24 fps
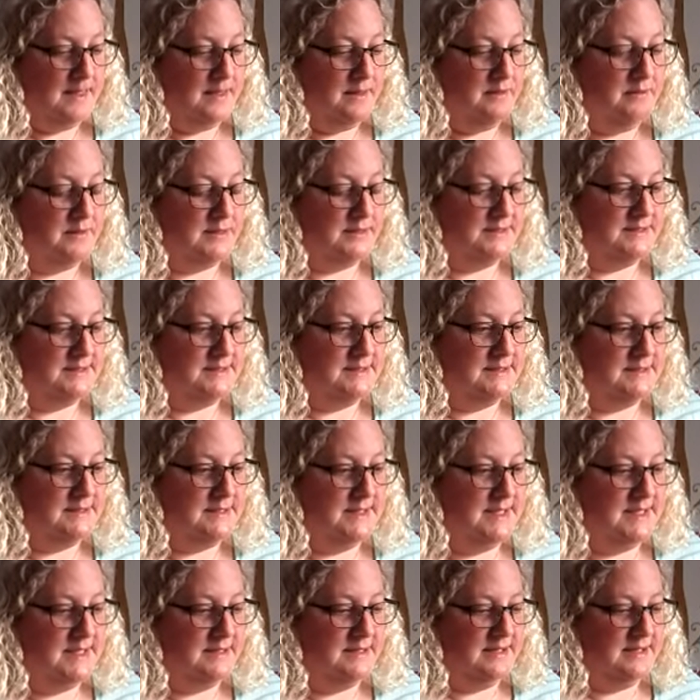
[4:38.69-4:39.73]
Coco
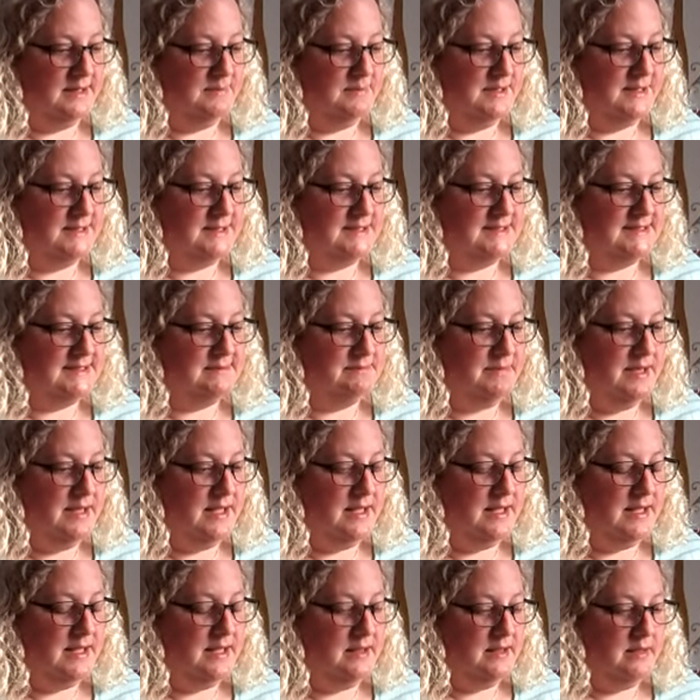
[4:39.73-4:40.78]
stared at him in
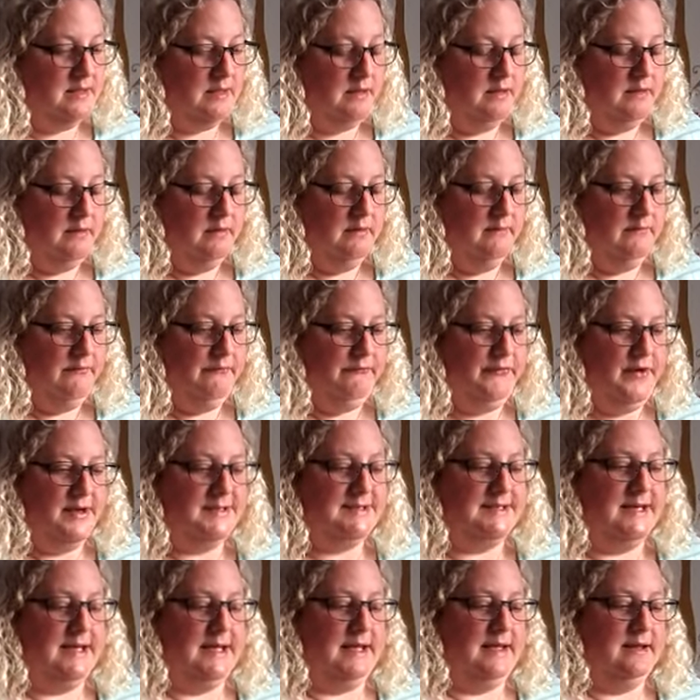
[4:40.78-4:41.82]
dismay.
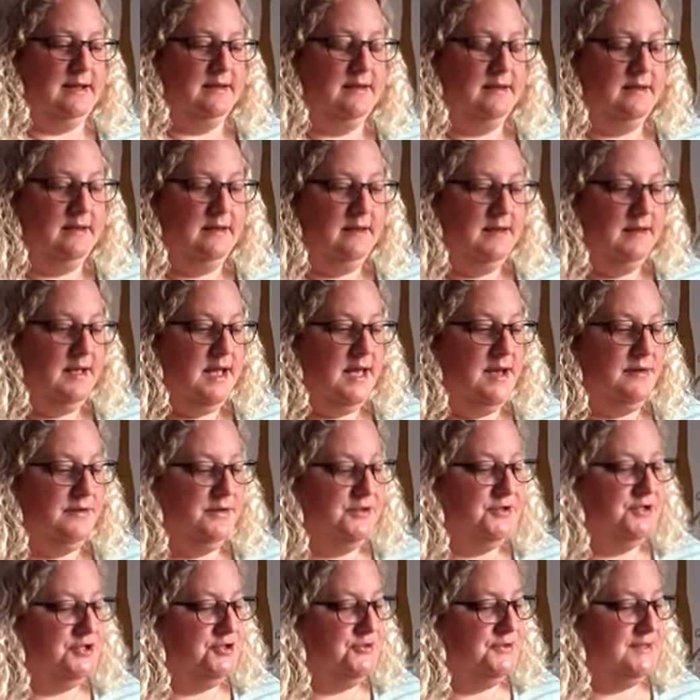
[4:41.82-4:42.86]
"Fuzzy, how
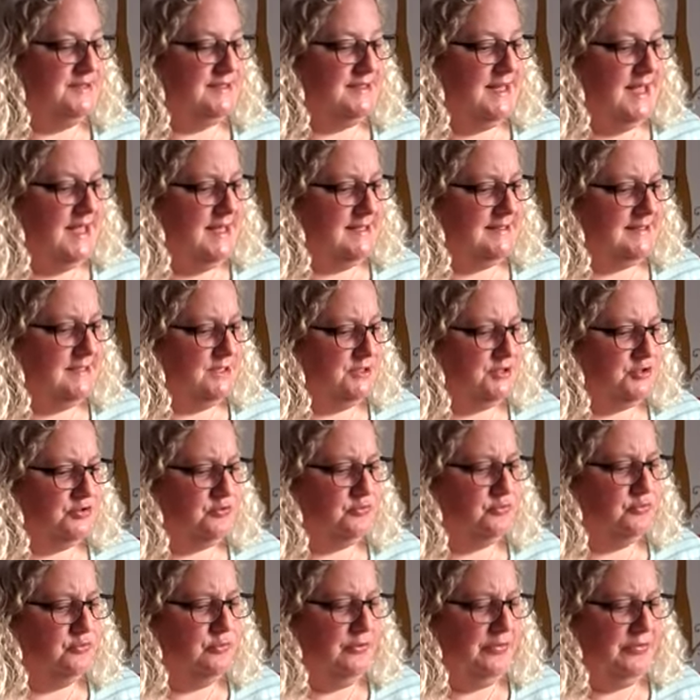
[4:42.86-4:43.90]
could you say such
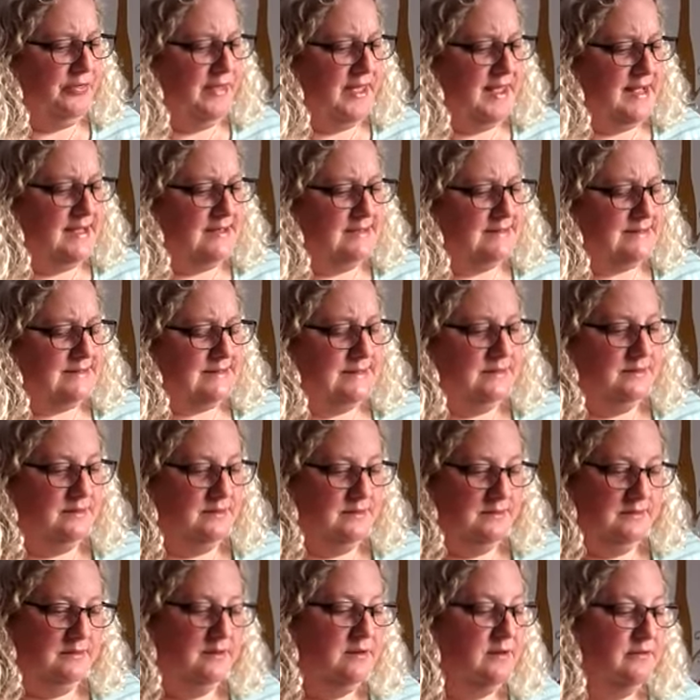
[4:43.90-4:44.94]
cruel things?"
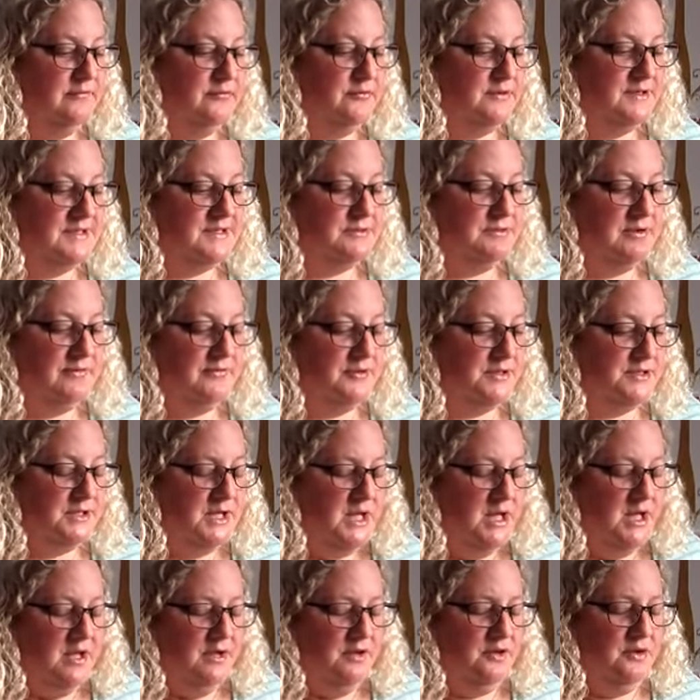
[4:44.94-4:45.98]
Her voice quivered.
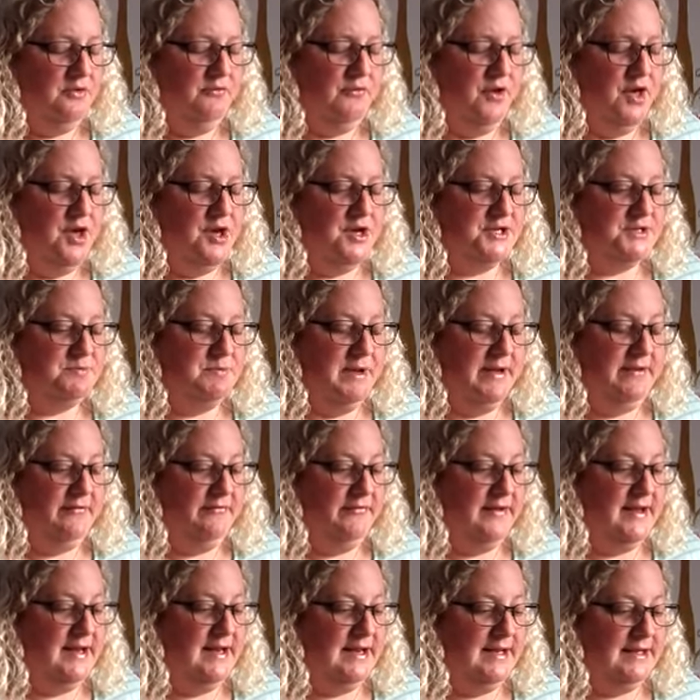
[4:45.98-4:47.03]
"You've hurt my
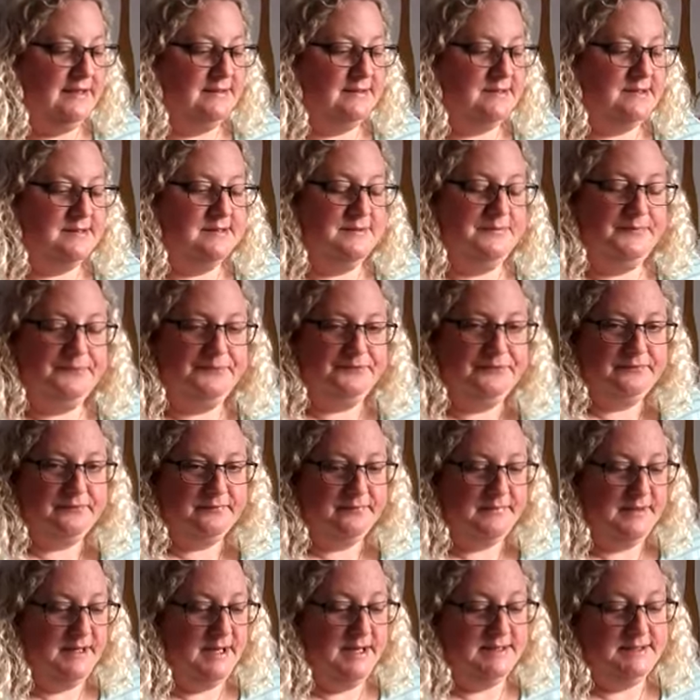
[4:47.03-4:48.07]
feelings."
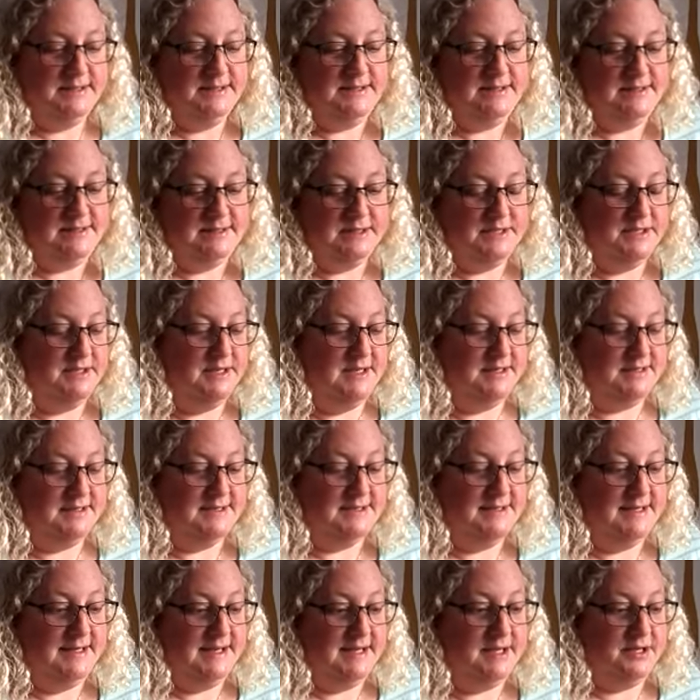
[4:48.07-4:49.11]
It didn't occur to
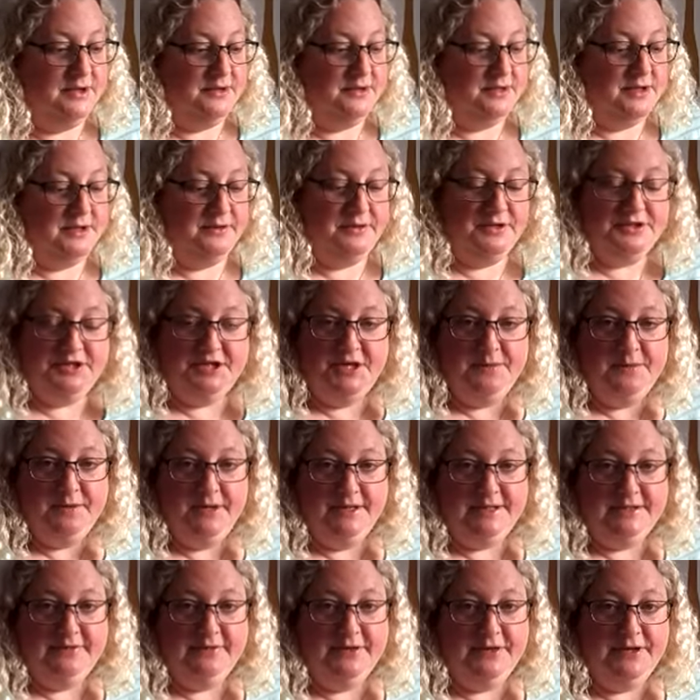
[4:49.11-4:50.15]
silly Coco that she
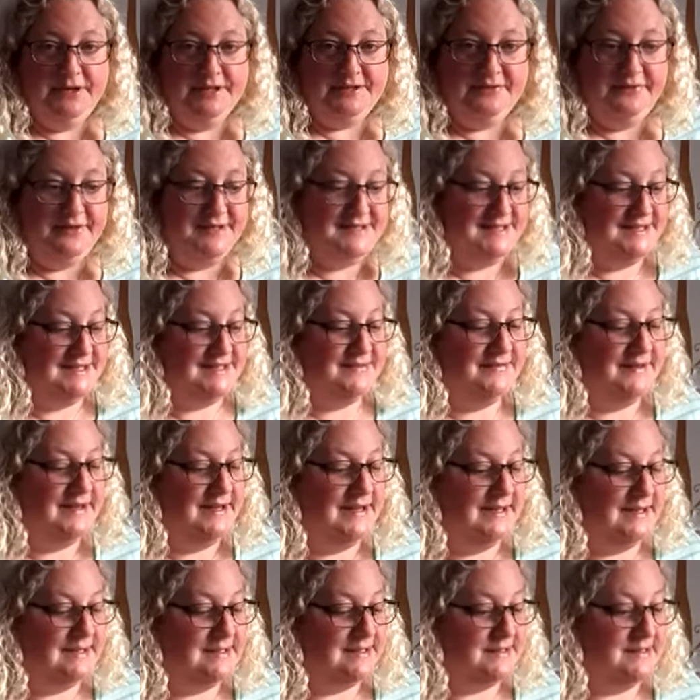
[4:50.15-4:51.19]
might have hurt Fuzzy's
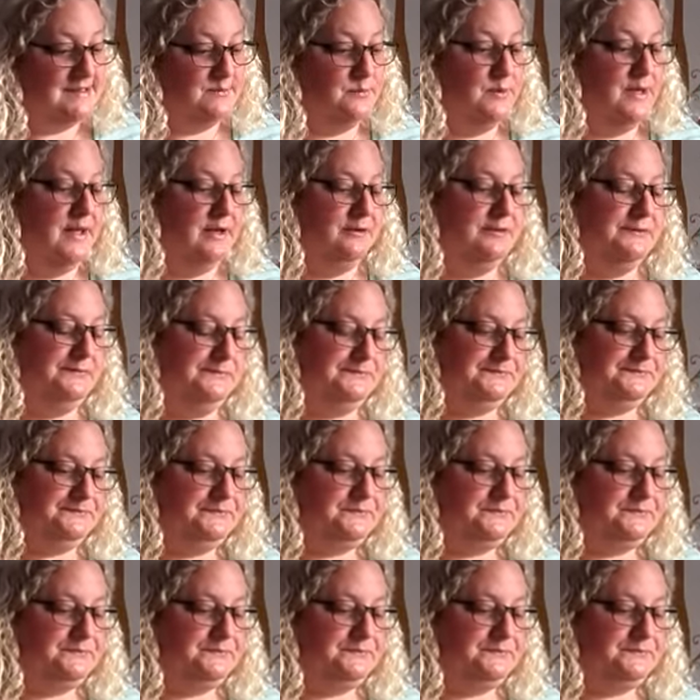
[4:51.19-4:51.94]
feelings as well.